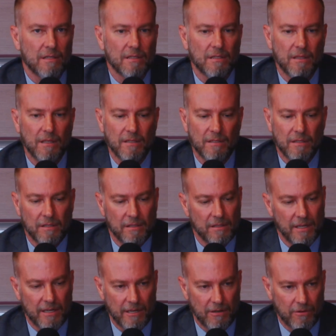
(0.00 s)

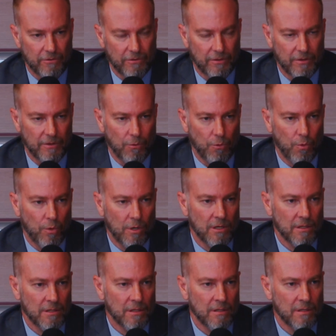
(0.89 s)
in the health.
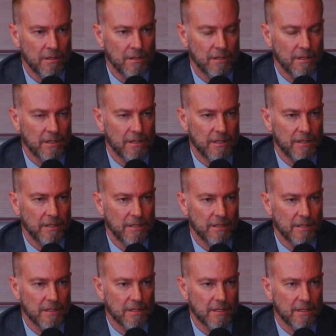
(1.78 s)
One
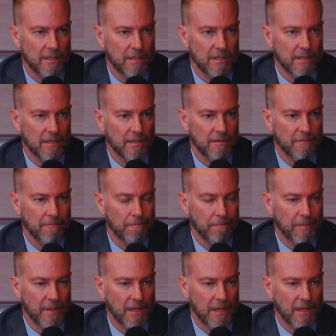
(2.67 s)
is the